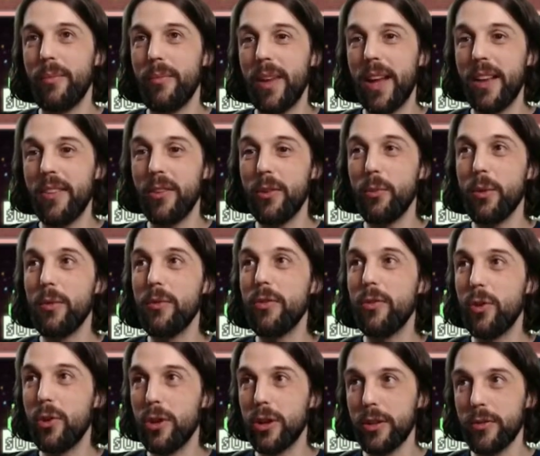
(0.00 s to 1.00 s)
as a
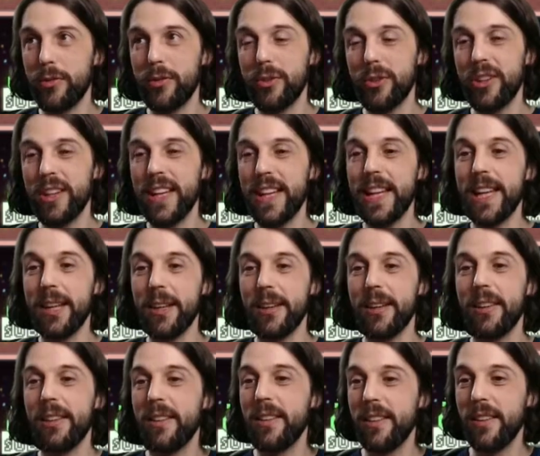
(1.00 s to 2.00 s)
reward for
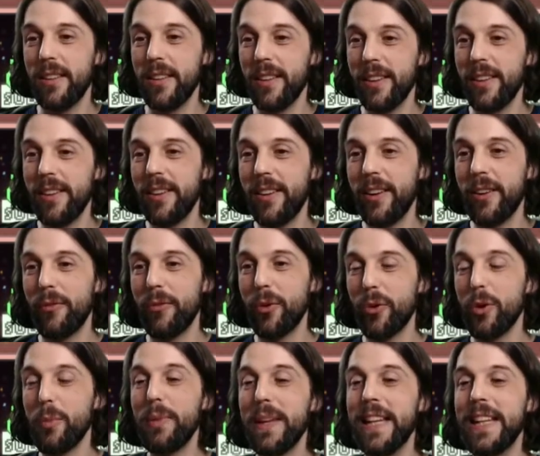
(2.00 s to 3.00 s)

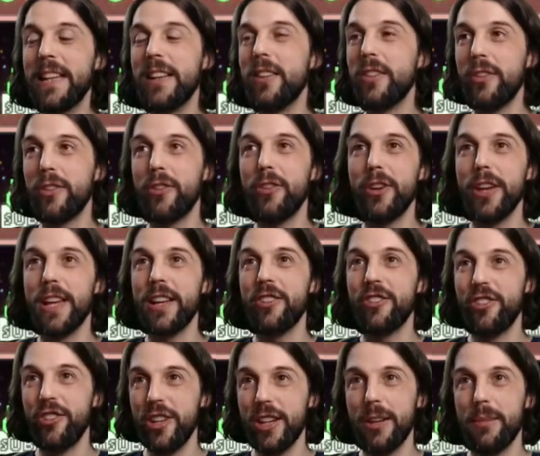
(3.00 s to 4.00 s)
completely destroying a
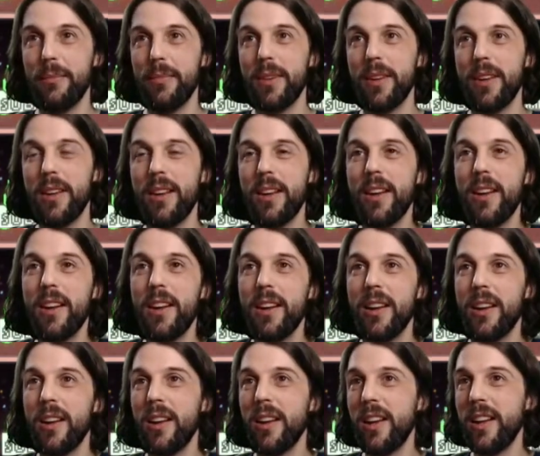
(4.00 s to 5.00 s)
ship.
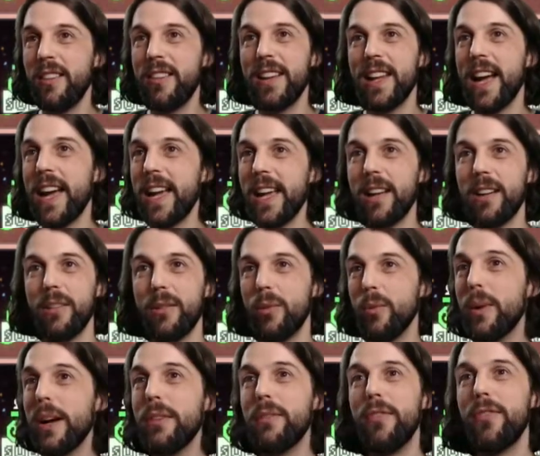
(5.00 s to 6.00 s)
It's like
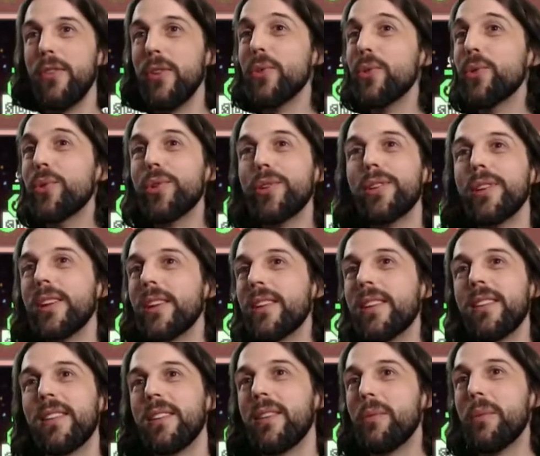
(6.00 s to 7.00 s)
1 fuel,
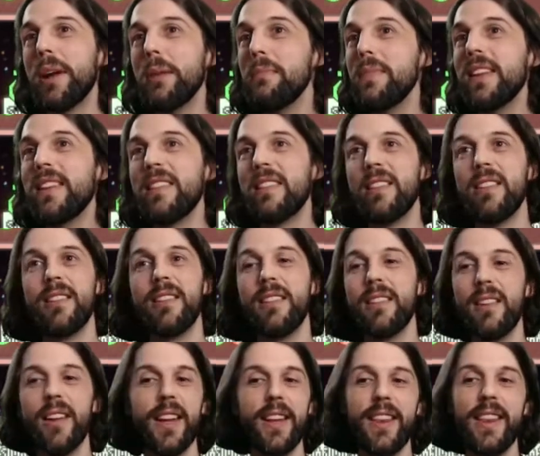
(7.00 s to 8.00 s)
1
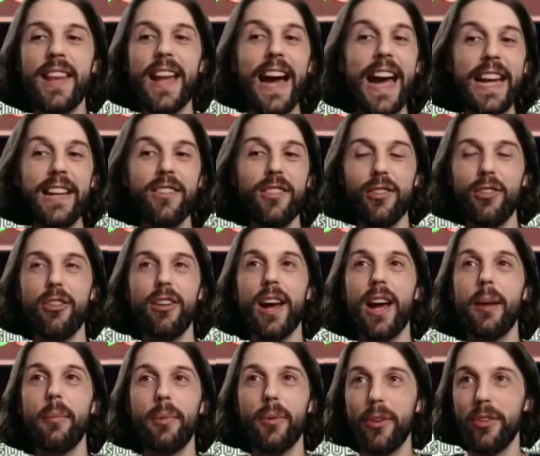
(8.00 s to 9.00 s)
missile and 9
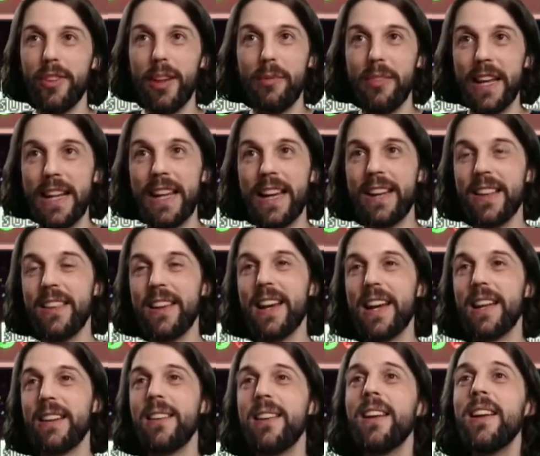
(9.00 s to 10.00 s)
scrap or something like
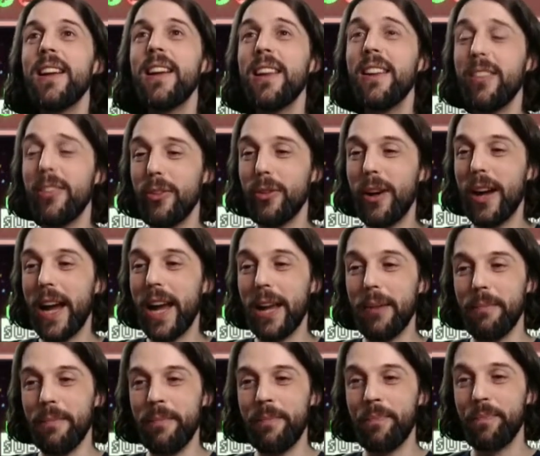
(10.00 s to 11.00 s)
that. So
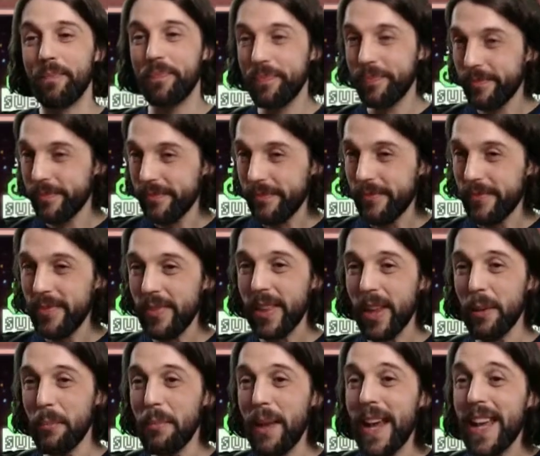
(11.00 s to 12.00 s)

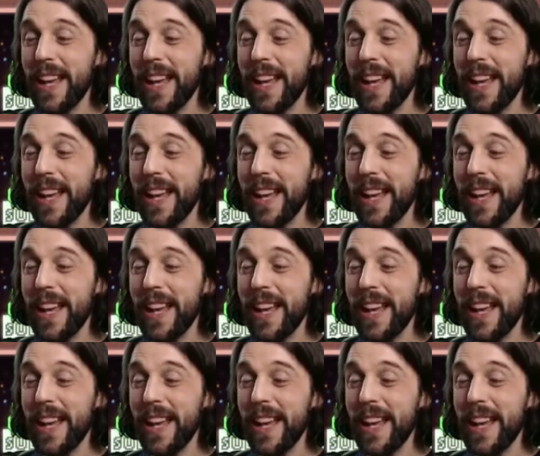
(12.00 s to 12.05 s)
my